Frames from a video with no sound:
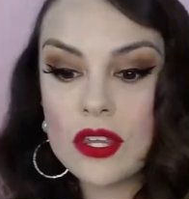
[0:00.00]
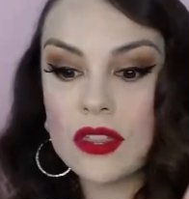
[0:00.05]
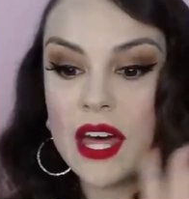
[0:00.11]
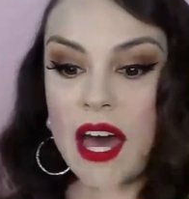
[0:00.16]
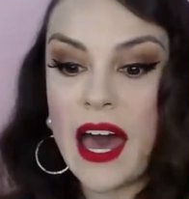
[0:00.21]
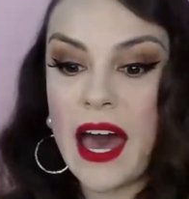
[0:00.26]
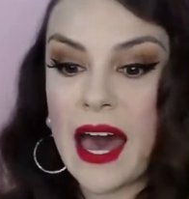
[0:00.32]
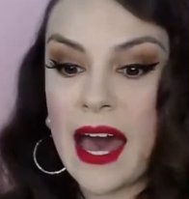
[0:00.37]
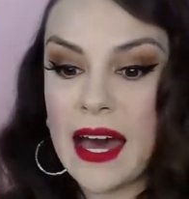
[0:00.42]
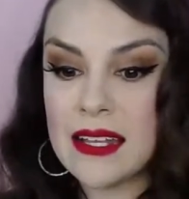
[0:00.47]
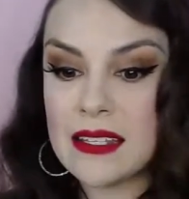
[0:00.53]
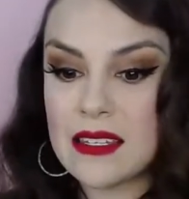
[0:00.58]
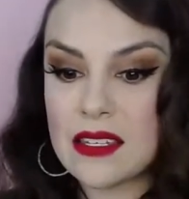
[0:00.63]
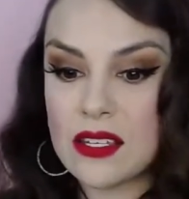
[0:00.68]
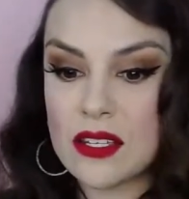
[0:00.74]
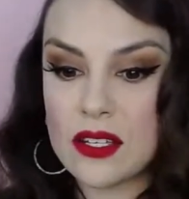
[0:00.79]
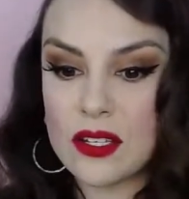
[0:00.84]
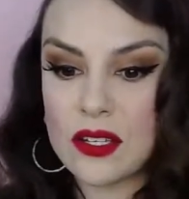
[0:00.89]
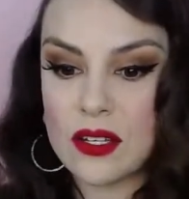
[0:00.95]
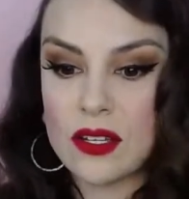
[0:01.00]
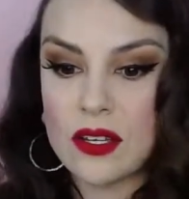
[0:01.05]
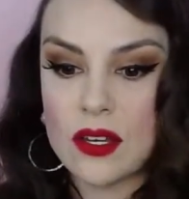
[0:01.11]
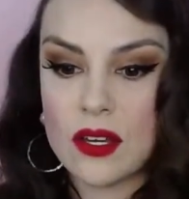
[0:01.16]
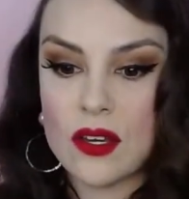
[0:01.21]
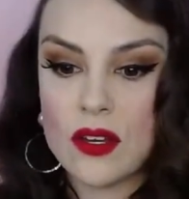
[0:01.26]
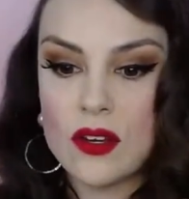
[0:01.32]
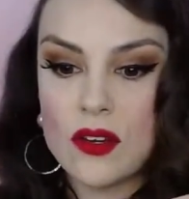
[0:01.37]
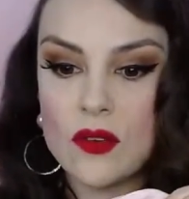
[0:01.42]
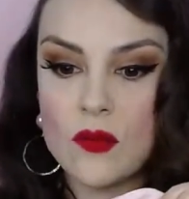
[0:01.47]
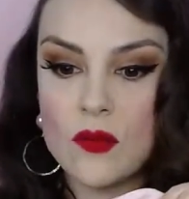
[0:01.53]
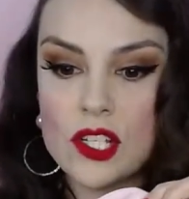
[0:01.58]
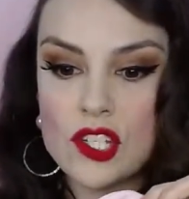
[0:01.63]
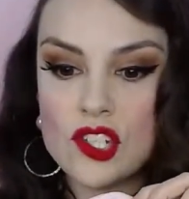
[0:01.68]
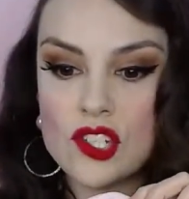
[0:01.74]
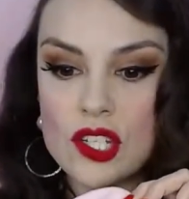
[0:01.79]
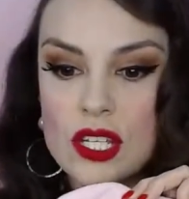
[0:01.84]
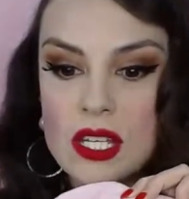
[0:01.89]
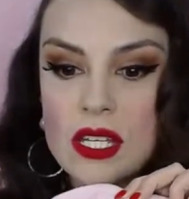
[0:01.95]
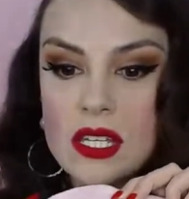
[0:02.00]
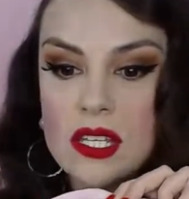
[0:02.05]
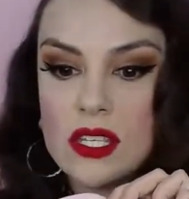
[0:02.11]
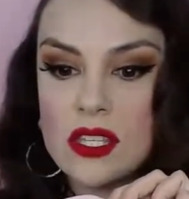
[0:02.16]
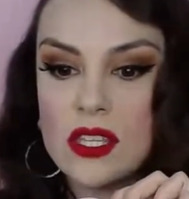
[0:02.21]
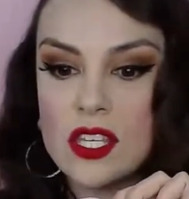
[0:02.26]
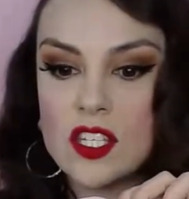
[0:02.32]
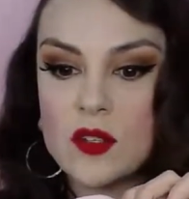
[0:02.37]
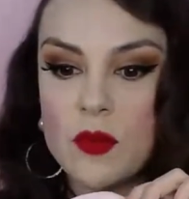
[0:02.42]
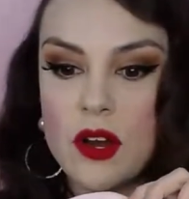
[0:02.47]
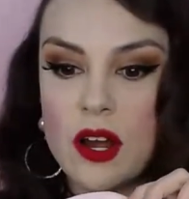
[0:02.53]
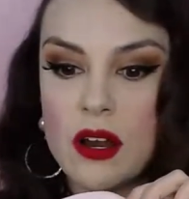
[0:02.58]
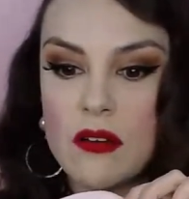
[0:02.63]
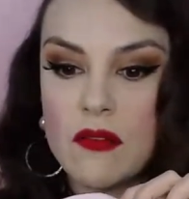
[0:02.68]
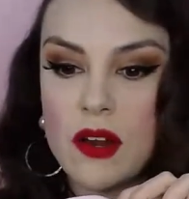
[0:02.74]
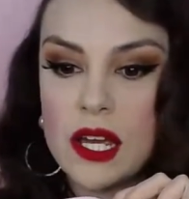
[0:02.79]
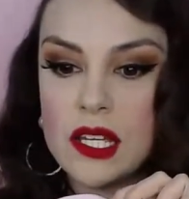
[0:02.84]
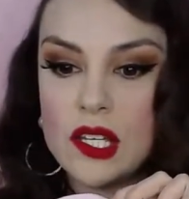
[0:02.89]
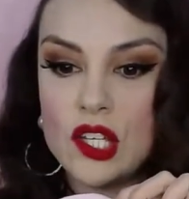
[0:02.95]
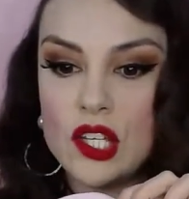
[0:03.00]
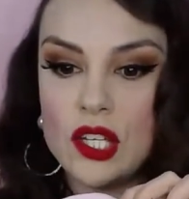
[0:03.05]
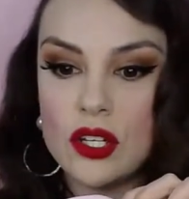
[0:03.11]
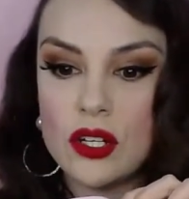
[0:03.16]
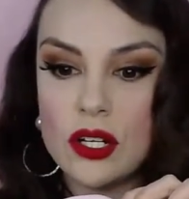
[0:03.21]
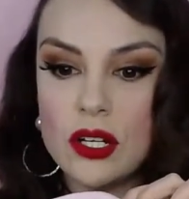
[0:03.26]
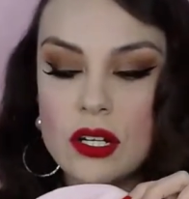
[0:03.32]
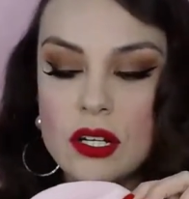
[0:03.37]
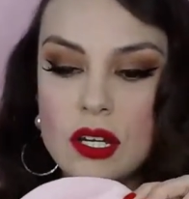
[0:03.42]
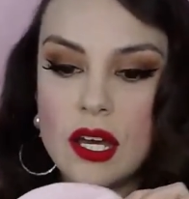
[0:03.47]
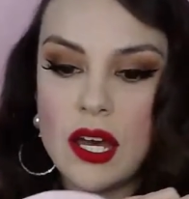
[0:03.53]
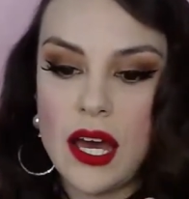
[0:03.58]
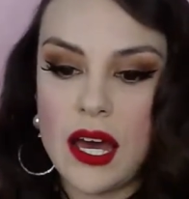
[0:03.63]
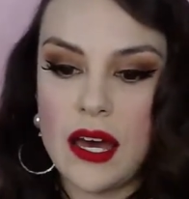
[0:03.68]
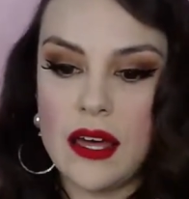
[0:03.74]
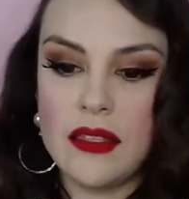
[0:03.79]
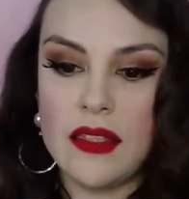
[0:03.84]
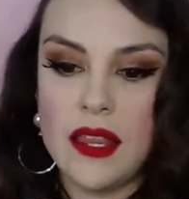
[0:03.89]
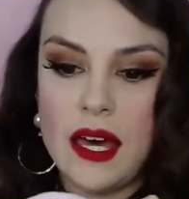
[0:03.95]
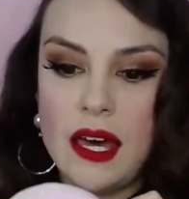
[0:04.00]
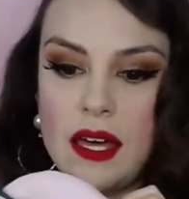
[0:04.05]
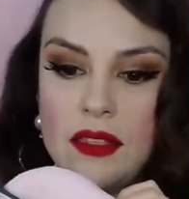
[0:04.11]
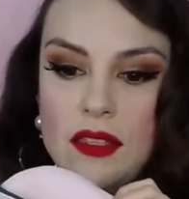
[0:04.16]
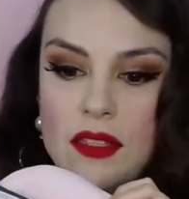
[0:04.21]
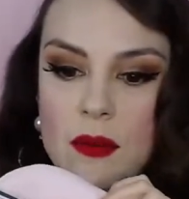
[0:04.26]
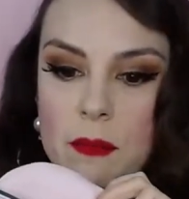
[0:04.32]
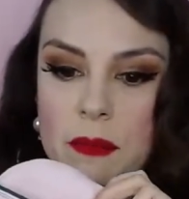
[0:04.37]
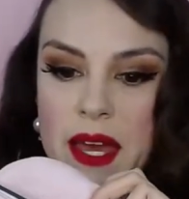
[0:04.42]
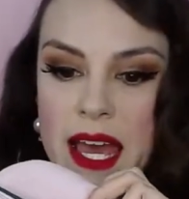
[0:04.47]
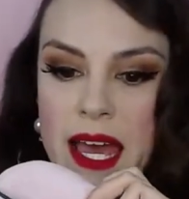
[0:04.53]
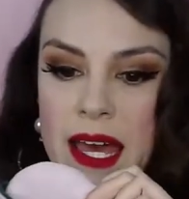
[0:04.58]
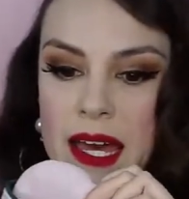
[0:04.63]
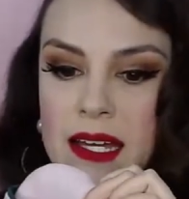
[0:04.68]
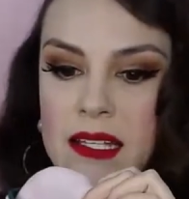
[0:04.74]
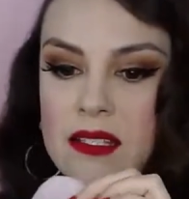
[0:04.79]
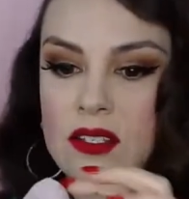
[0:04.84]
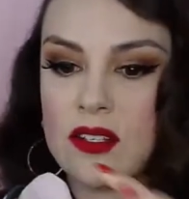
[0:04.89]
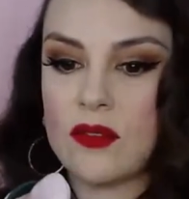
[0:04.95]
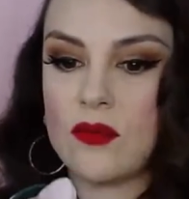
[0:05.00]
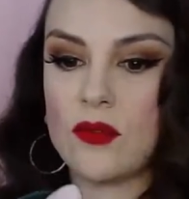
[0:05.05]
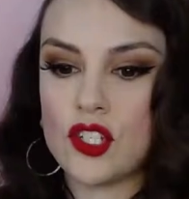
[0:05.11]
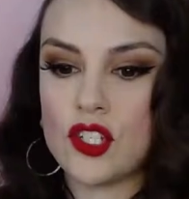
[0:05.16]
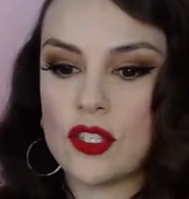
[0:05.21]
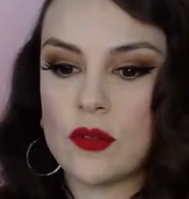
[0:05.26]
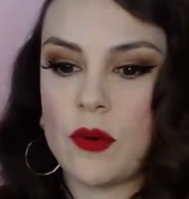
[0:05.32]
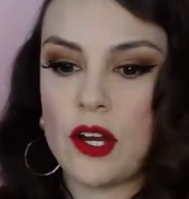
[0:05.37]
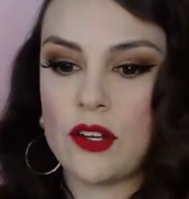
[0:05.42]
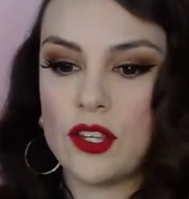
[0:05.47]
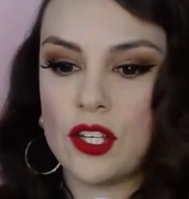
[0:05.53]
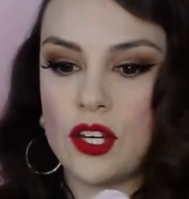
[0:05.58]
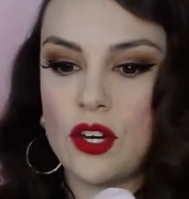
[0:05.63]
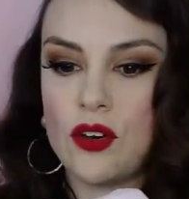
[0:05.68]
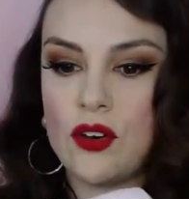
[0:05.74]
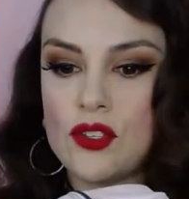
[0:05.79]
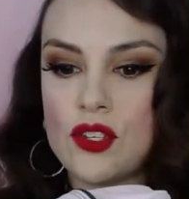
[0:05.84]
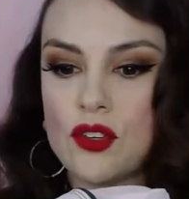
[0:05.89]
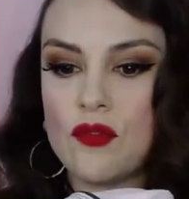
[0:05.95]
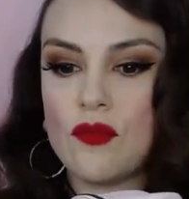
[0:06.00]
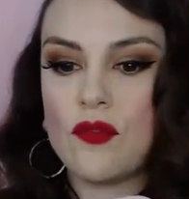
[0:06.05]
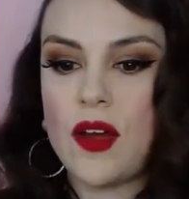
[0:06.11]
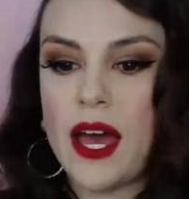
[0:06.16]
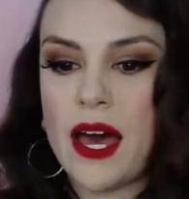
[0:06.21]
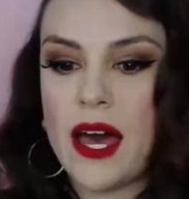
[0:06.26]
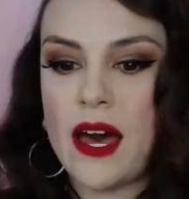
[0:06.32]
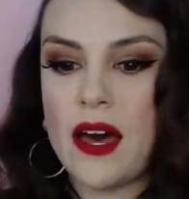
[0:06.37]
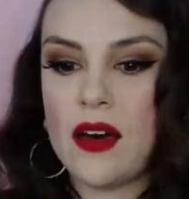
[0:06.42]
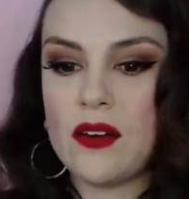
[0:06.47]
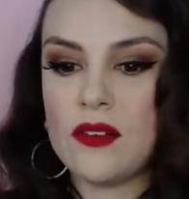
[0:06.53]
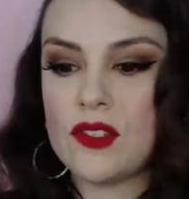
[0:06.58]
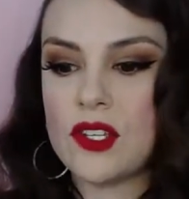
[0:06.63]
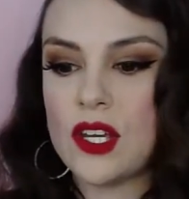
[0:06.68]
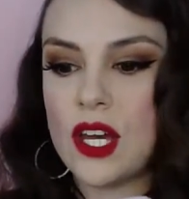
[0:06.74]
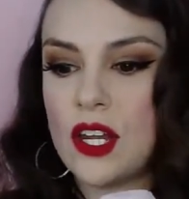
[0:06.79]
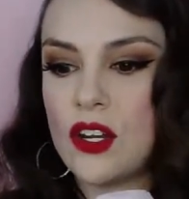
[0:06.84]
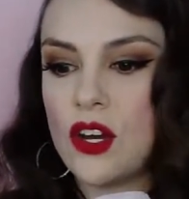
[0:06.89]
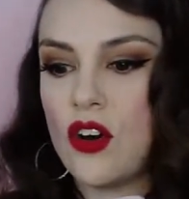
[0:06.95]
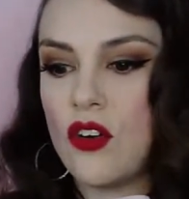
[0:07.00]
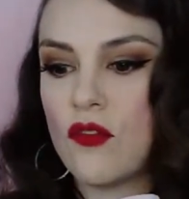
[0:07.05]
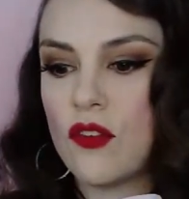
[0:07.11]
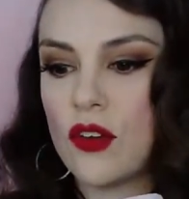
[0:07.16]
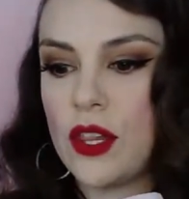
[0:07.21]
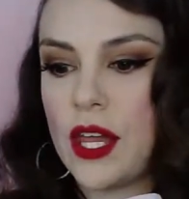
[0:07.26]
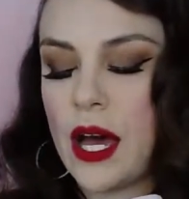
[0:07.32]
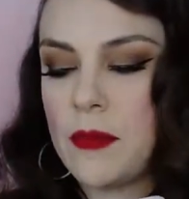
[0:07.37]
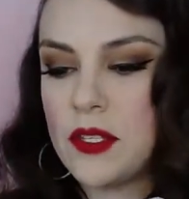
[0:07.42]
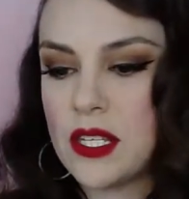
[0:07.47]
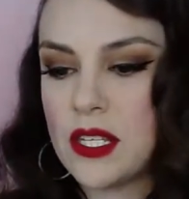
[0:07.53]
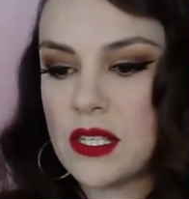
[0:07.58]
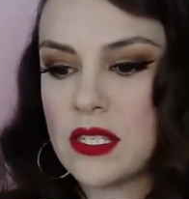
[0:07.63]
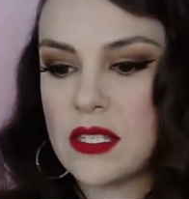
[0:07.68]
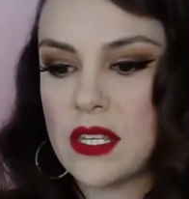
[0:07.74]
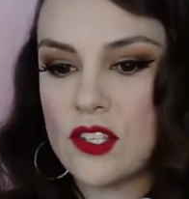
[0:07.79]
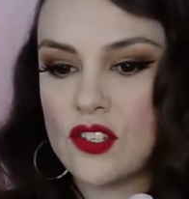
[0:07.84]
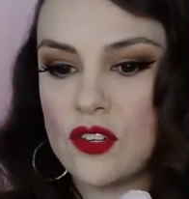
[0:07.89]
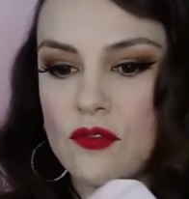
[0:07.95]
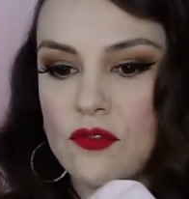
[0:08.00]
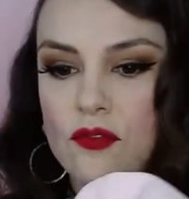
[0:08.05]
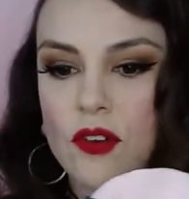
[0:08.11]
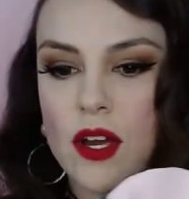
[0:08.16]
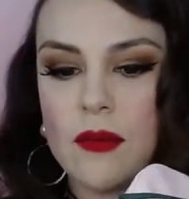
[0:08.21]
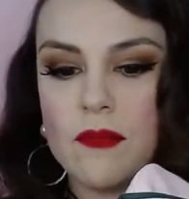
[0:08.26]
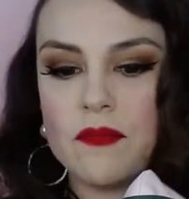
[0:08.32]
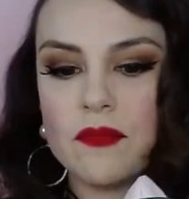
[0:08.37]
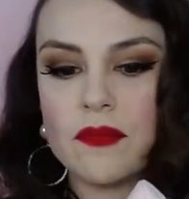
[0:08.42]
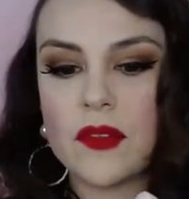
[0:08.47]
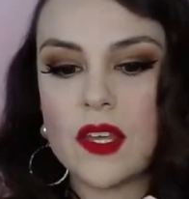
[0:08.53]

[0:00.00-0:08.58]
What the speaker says: The hat, which is this part right here, and then the band, is the part that goes around and overlaps at center front.